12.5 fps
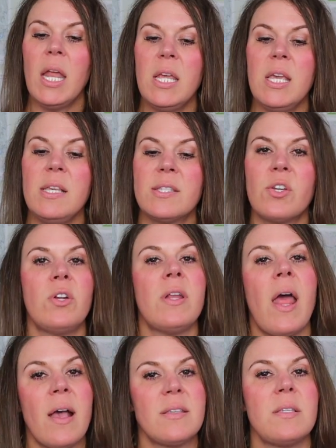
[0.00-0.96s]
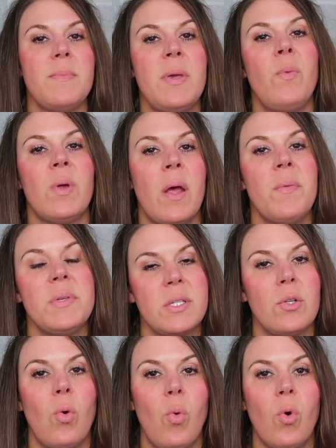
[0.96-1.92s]
And he started asking me what I was
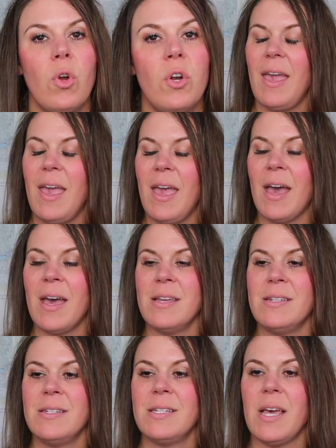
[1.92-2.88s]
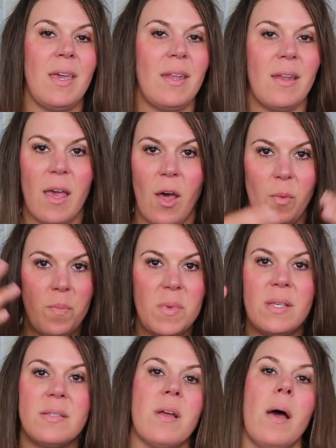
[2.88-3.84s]
going to order. And it helped
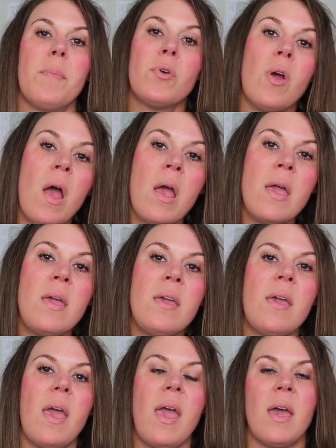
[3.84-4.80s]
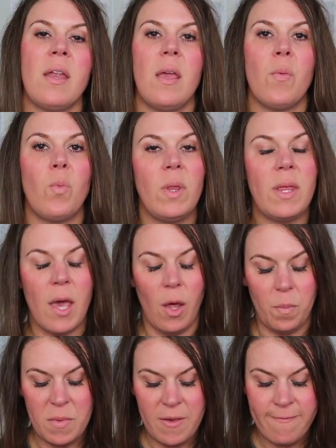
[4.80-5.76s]
me stop crying and it really
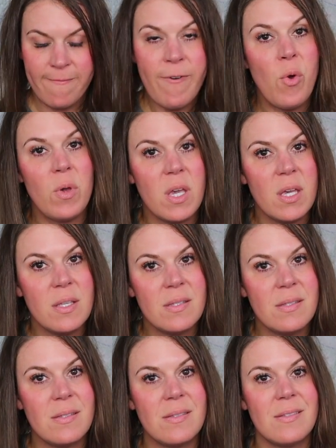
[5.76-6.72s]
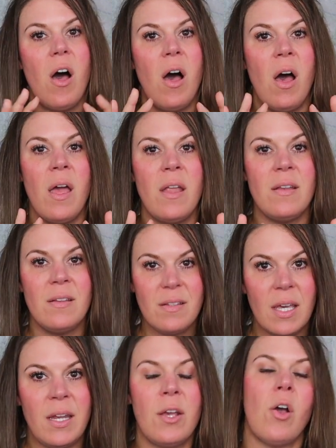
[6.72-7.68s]
helped me focus on
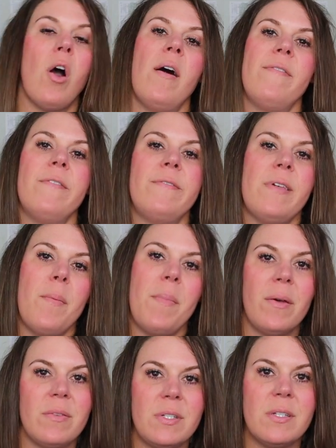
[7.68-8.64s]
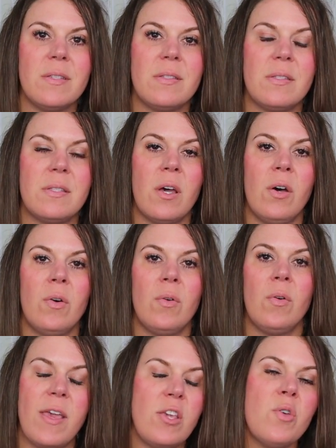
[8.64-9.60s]
getting off of that mountain. So
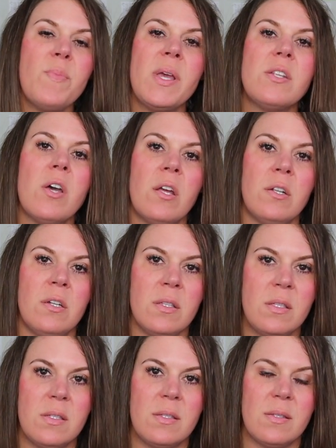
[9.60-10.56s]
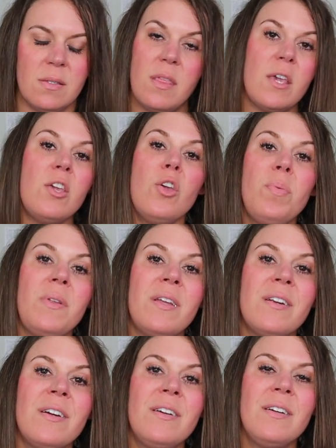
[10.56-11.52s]
thank you, McDonald's. Thank you,
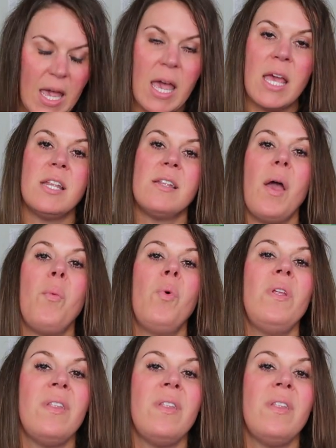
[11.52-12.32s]
Bleeder. And I will